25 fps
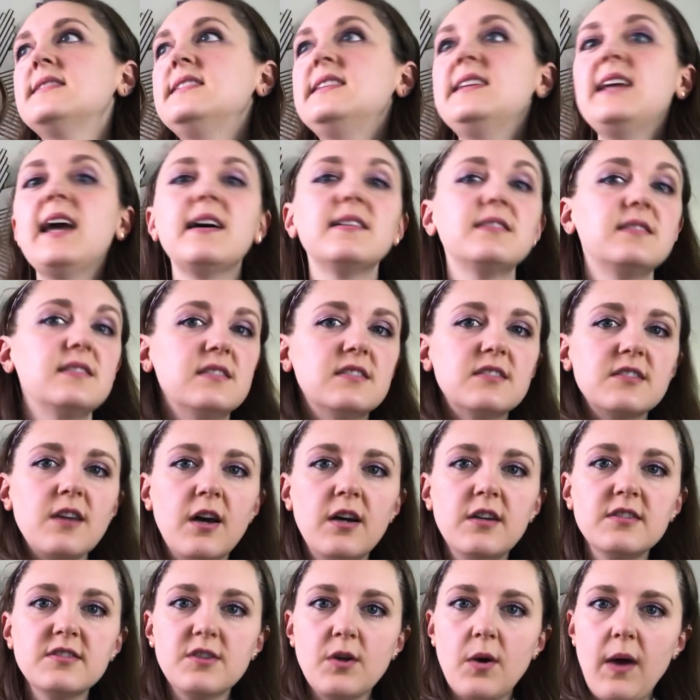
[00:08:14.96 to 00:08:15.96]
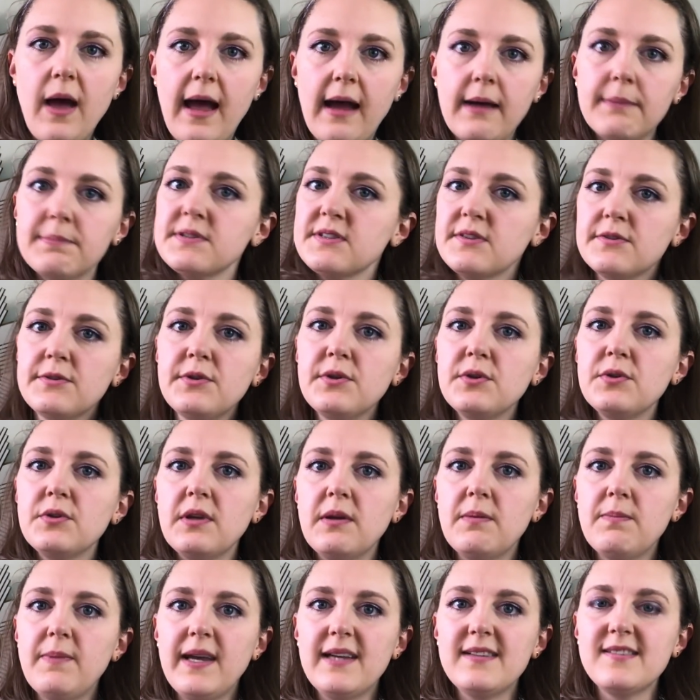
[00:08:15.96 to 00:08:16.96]
Yes, it's also
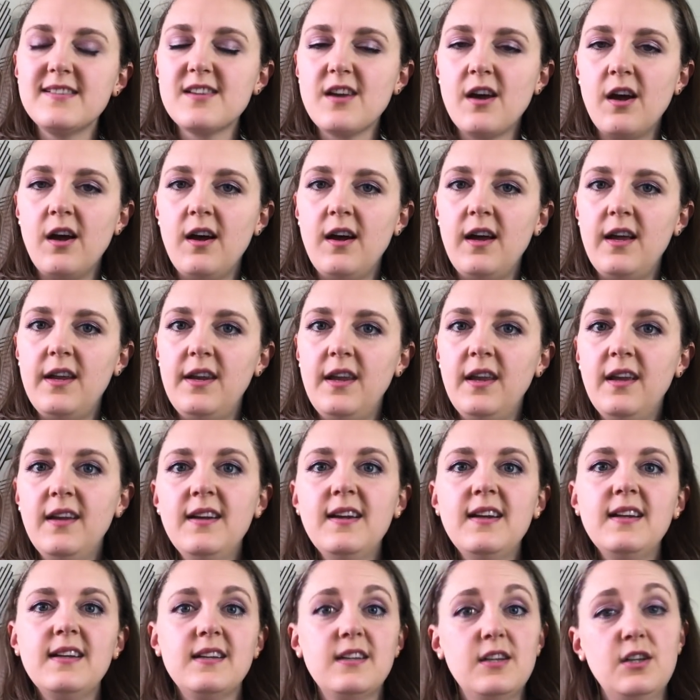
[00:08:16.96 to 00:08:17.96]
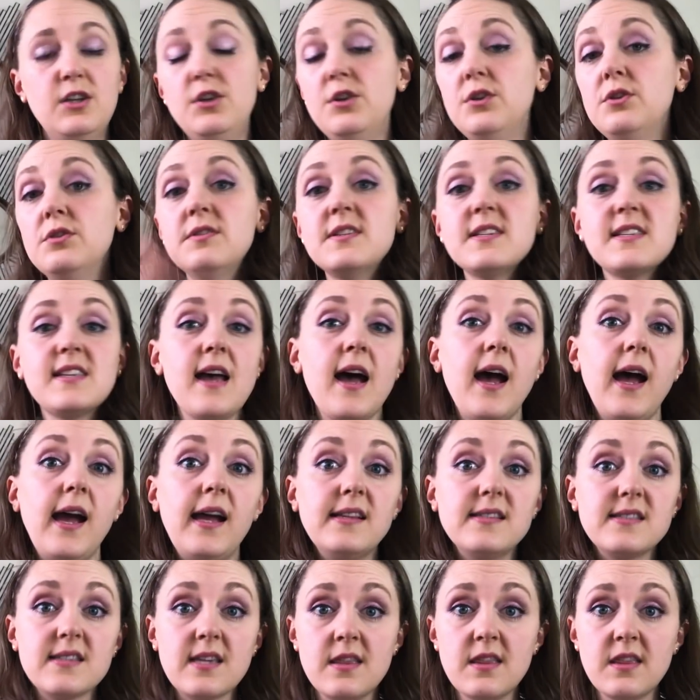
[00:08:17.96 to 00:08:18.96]
absolutely based on new
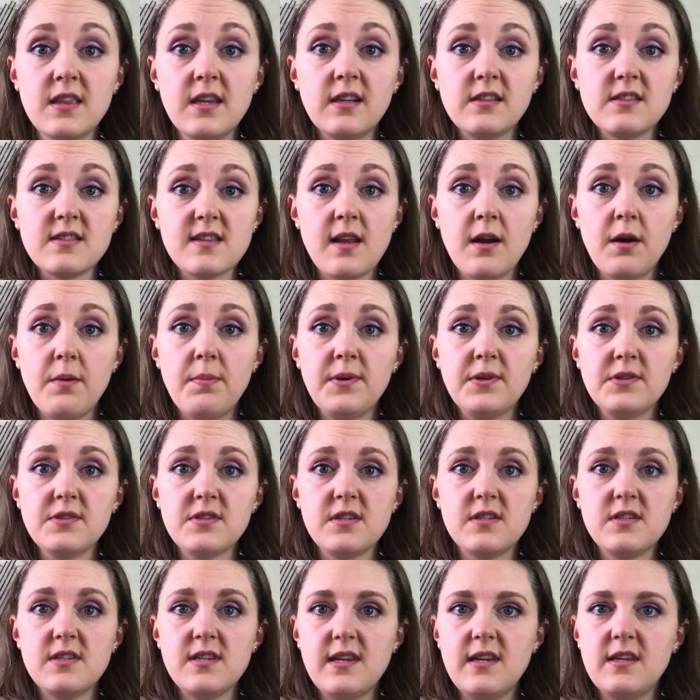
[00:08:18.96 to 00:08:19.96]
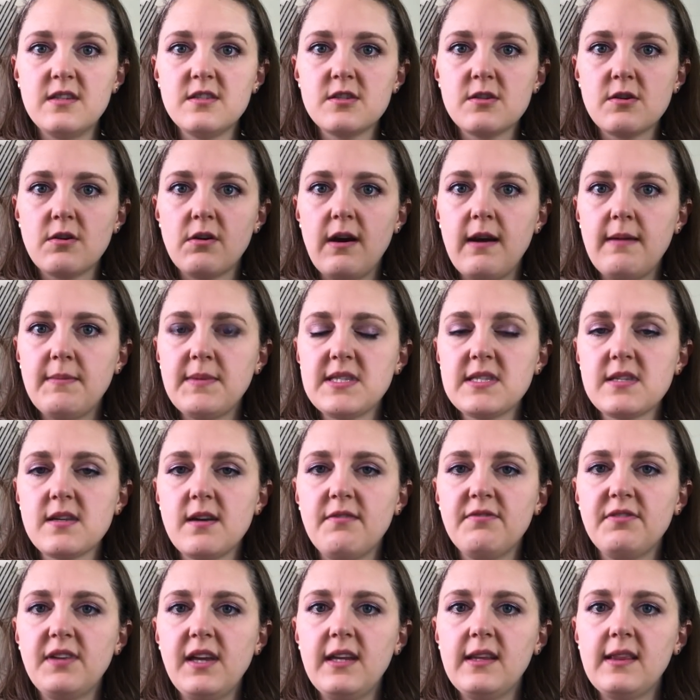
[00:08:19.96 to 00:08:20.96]
designs and things that are posted to Instagram and
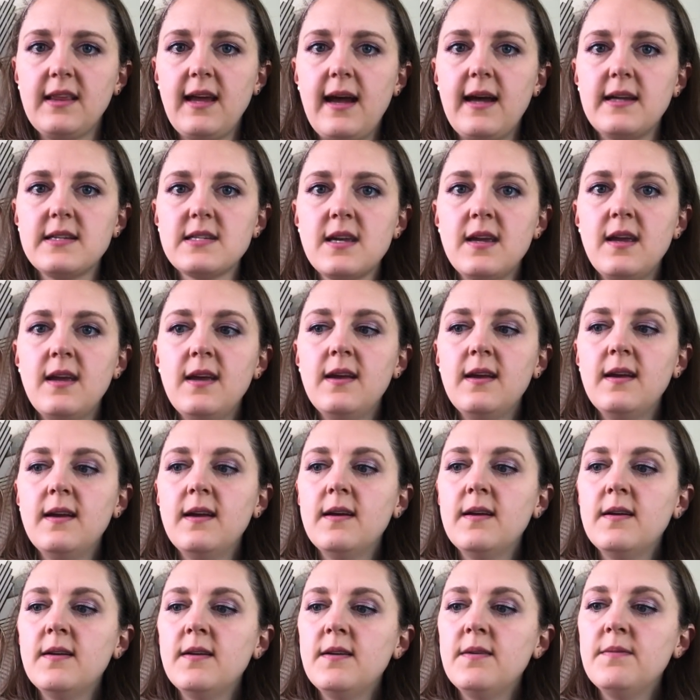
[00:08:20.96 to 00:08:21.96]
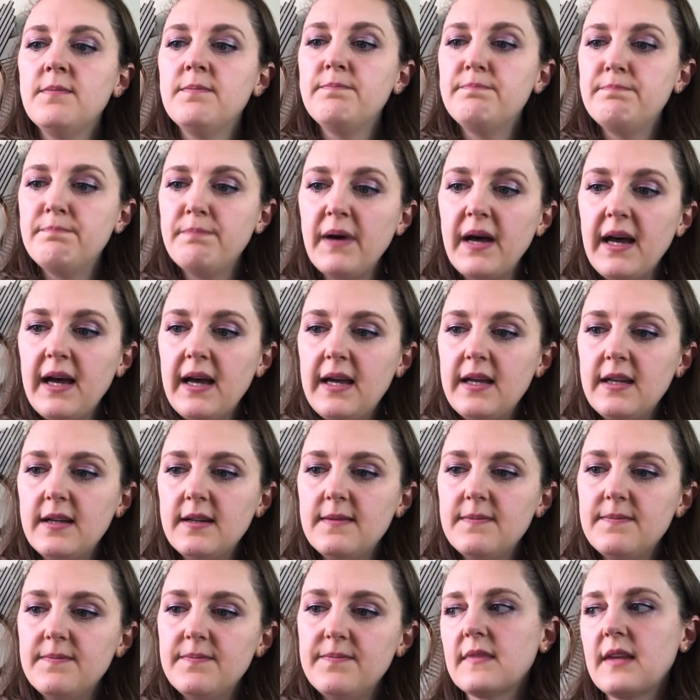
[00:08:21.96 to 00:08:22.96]
stuff like that. But
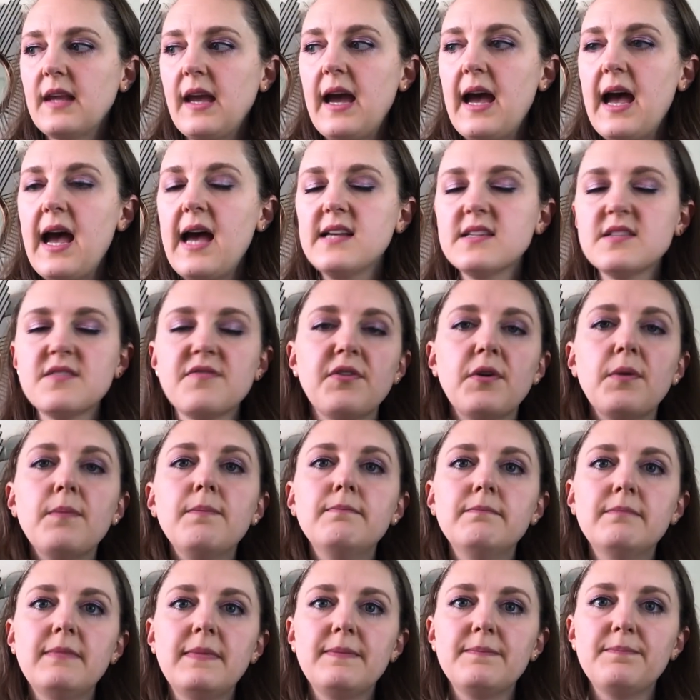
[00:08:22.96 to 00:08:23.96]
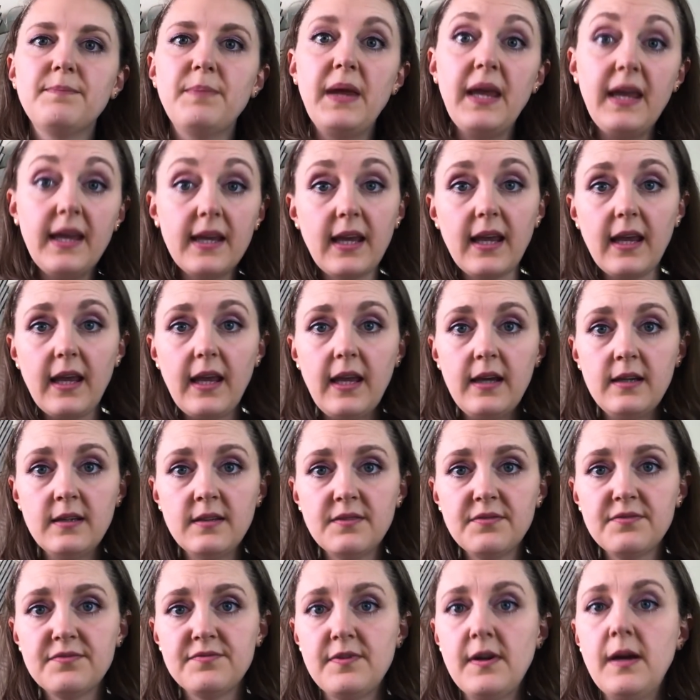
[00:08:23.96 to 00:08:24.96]
as for
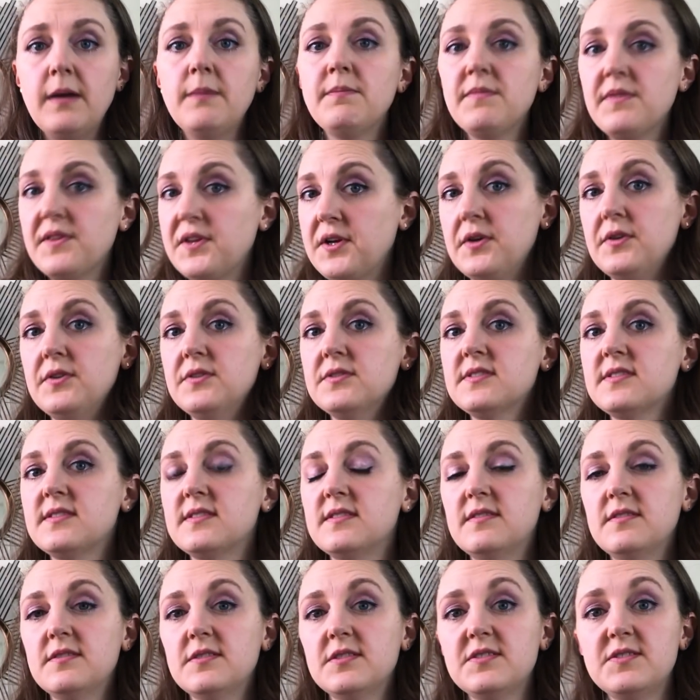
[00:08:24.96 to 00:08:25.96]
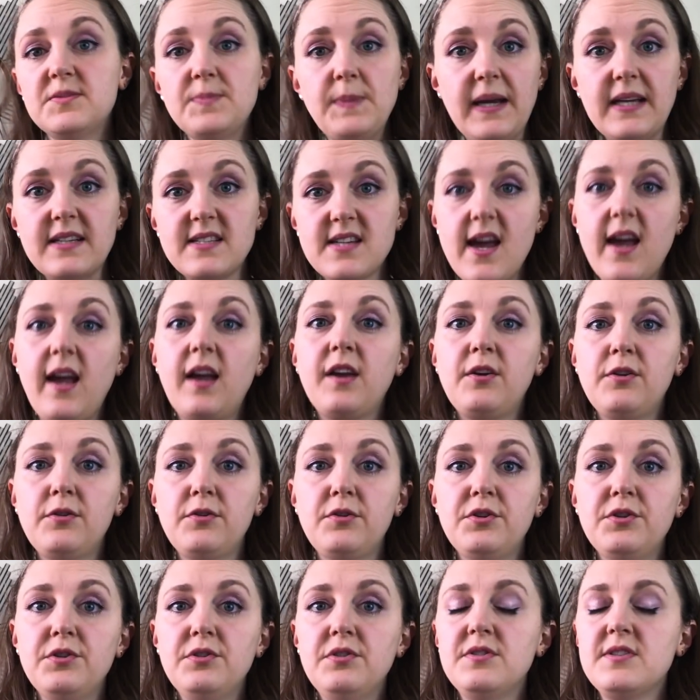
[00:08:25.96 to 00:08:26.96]
picking from those
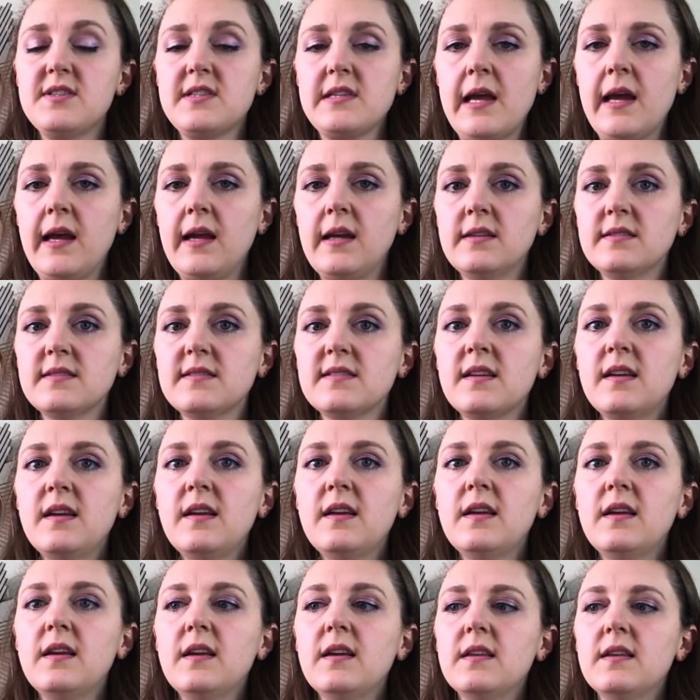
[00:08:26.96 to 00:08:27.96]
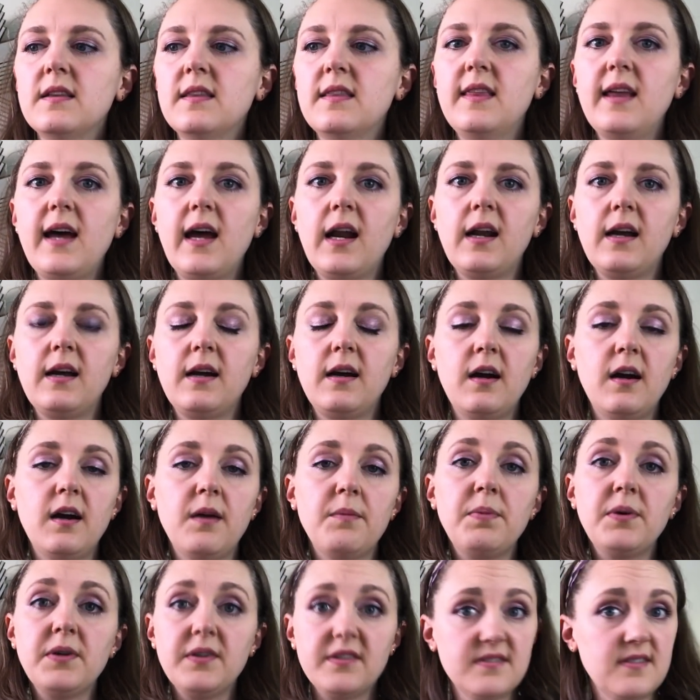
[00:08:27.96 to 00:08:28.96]
spectacular new designs that
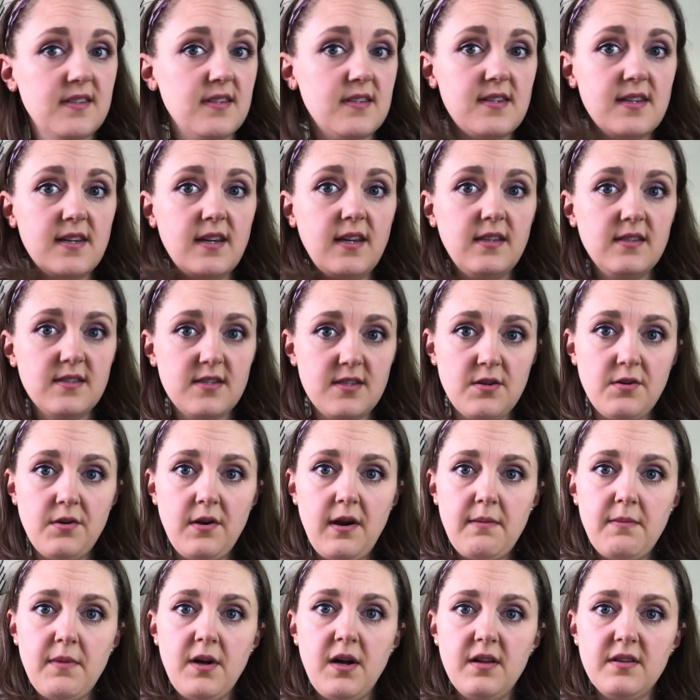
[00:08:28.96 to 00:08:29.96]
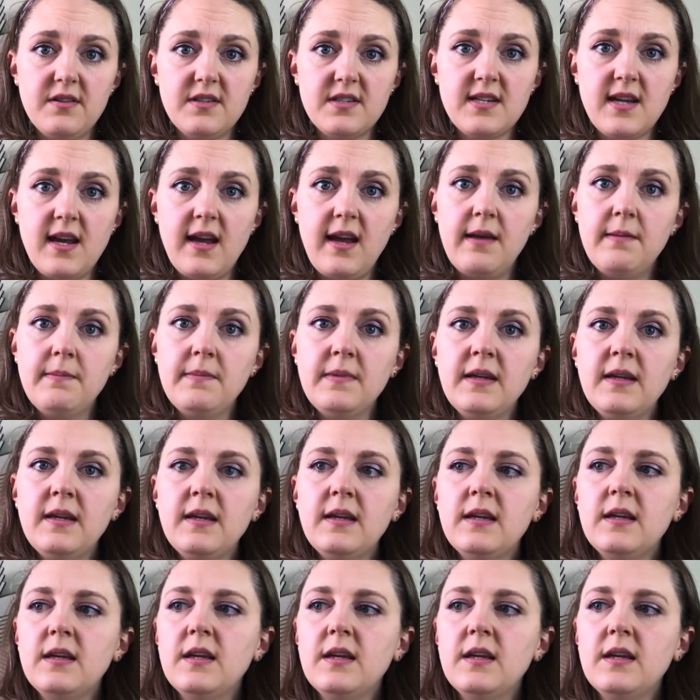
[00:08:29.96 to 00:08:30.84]
are posted to Instagram all the time,